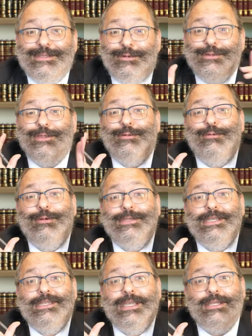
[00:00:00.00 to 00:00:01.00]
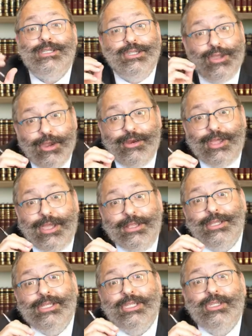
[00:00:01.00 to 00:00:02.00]
Those are the words he says. Toirahi,
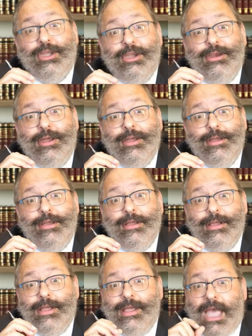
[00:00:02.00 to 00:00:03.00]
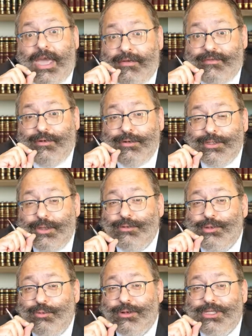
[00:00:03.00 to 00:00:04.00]
this is Torah. And of course,
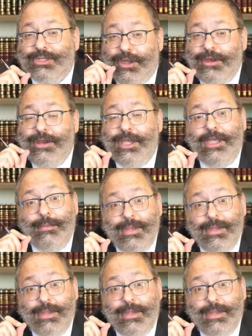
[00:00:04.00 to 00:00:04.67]
those words he